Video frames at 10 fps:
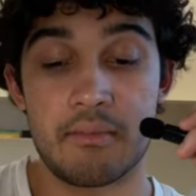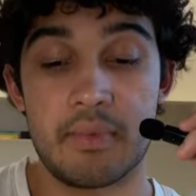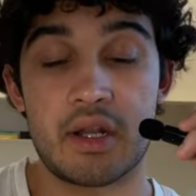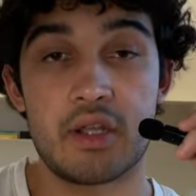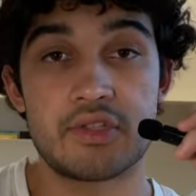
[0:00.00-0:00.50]

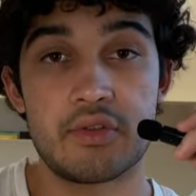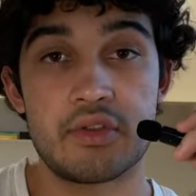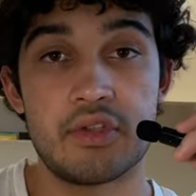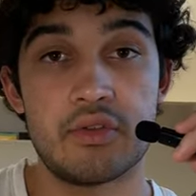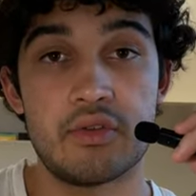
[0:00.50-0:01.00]
but also
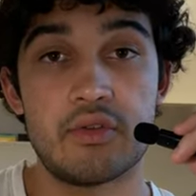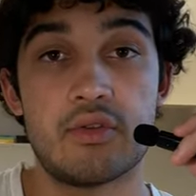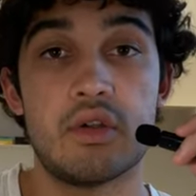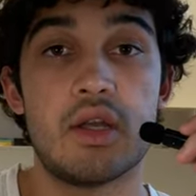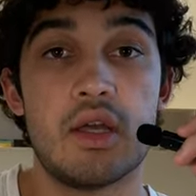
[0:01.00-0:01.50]

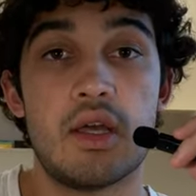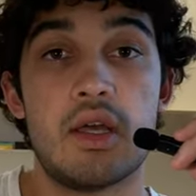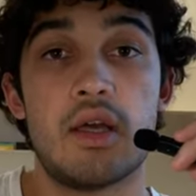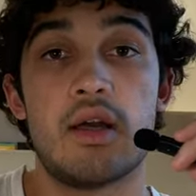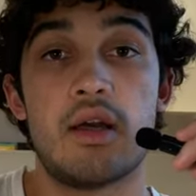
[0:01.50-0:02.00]
to
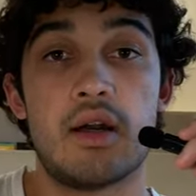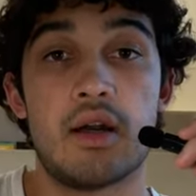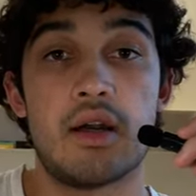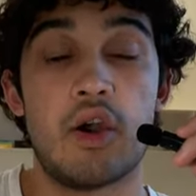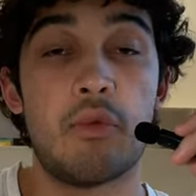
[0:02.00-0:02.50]

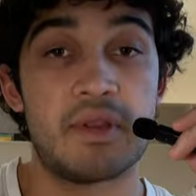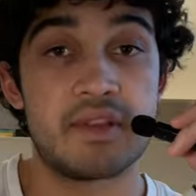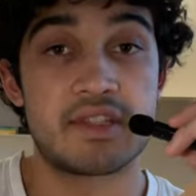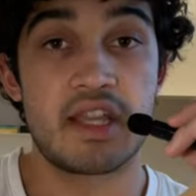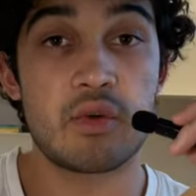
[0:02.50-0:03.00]
open
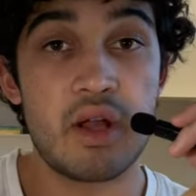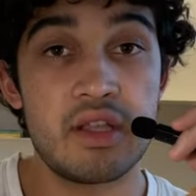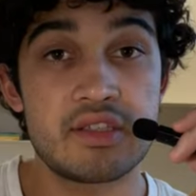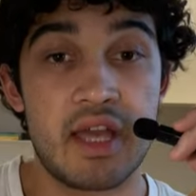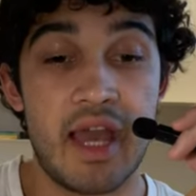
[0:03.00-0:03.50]

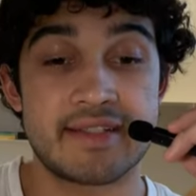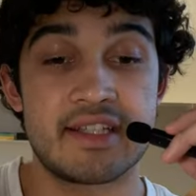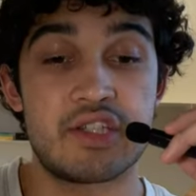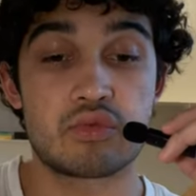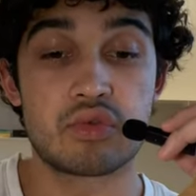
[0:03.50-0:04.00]
stairwells to
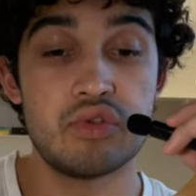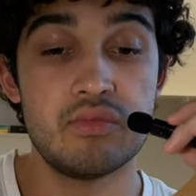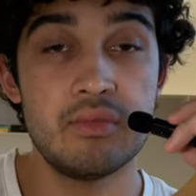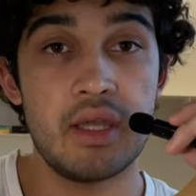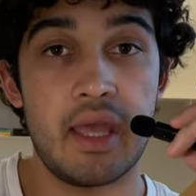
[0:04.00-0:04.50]
access your
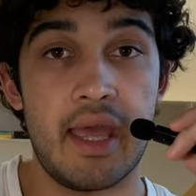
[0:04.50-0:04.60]
room